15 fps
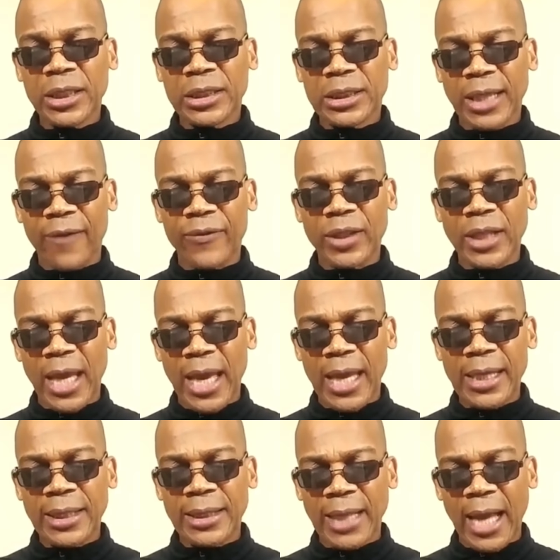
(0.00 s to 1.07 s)
7,
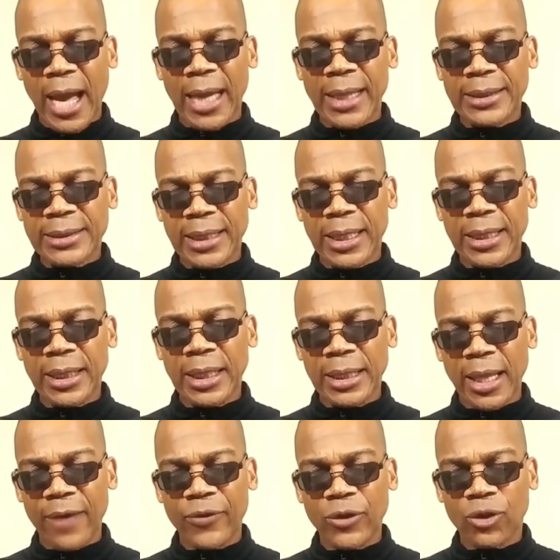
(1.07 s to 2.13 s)
8, 9, 10,
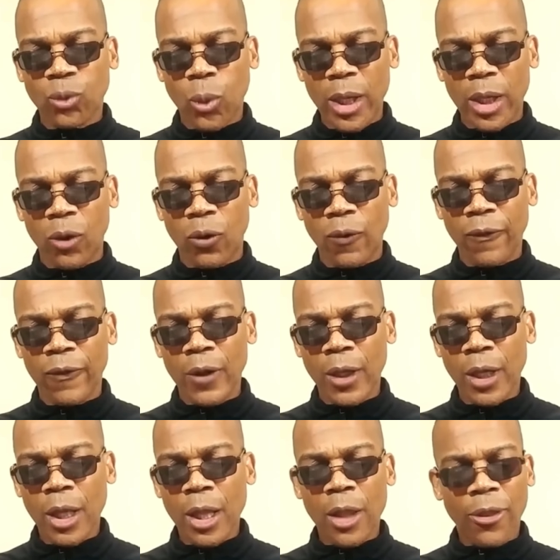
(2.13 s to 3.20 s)
11, 12,
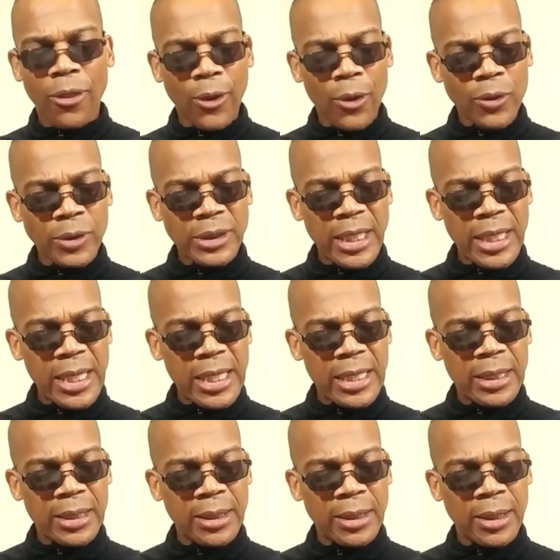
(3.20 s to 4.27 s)

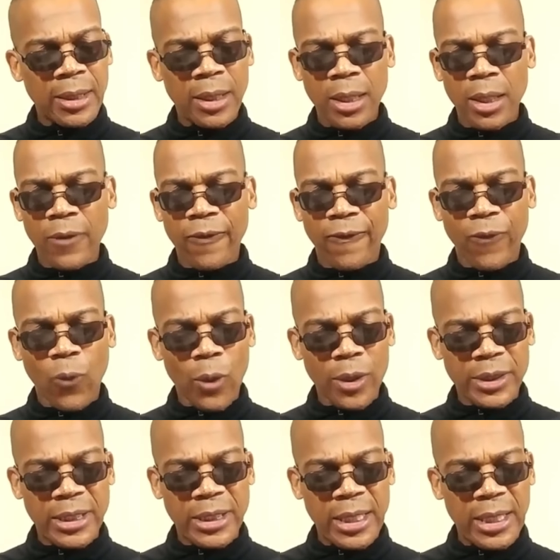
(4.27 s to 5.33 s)
13,
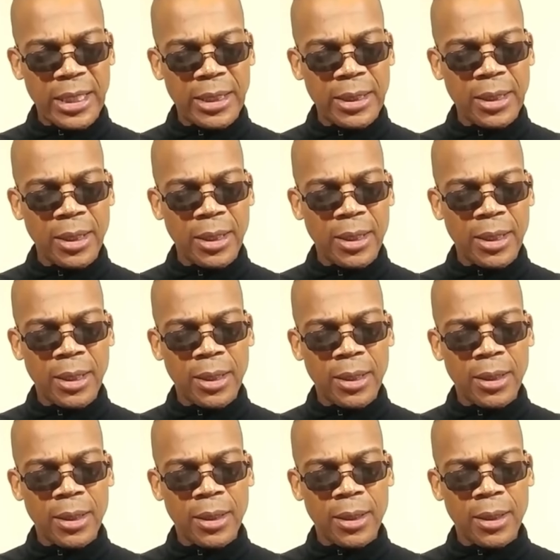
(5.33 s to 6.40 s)
14,
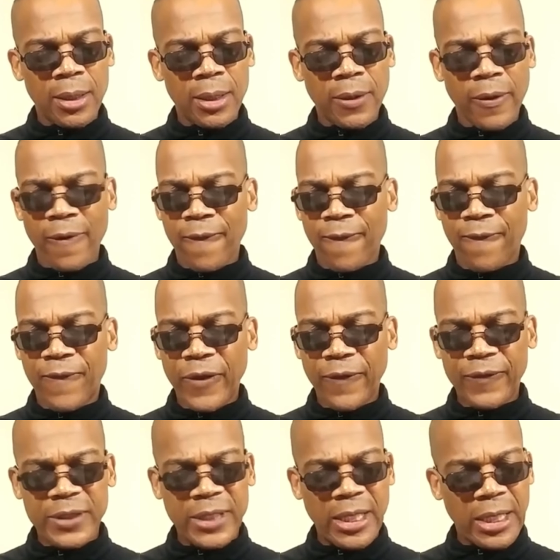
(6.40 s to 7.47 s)

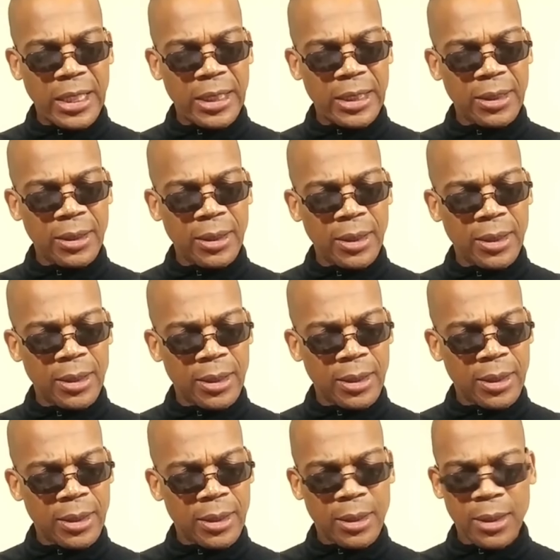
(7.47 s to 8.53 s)
15.
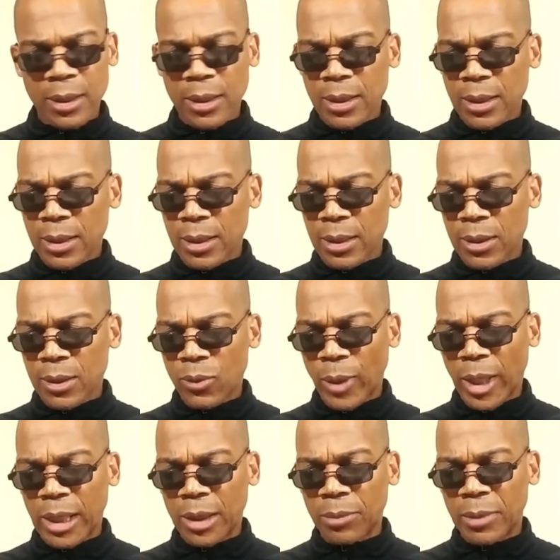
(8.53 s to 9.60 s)

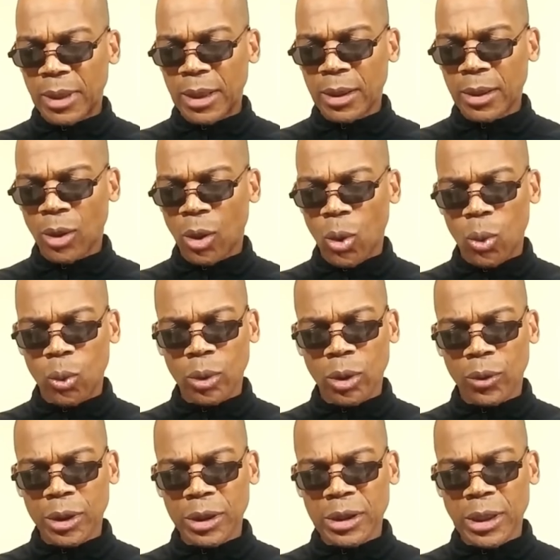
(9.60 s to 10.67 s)
Wait a minute. Hold
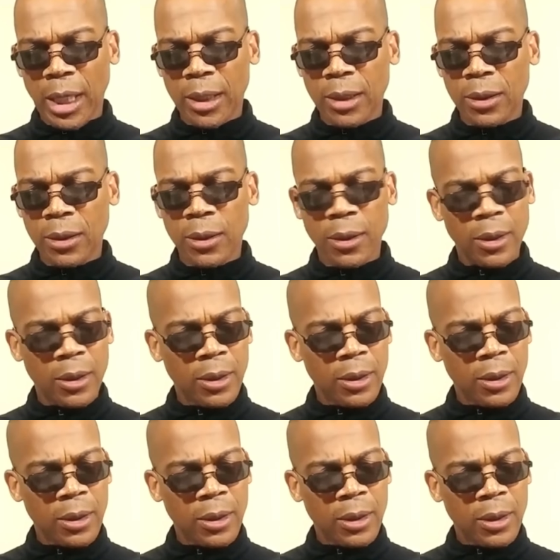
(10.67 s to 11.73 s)
on a second.
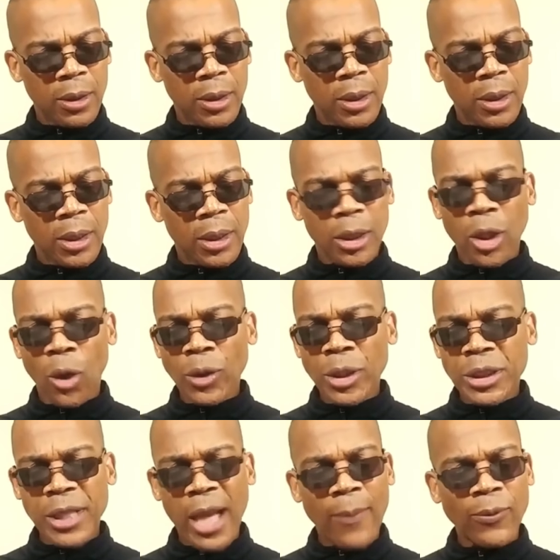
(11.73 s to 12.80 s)
Go to
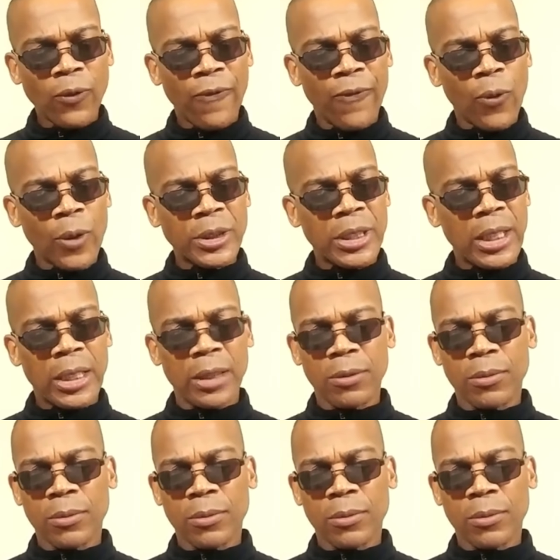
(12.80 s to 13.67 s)
chapter 14.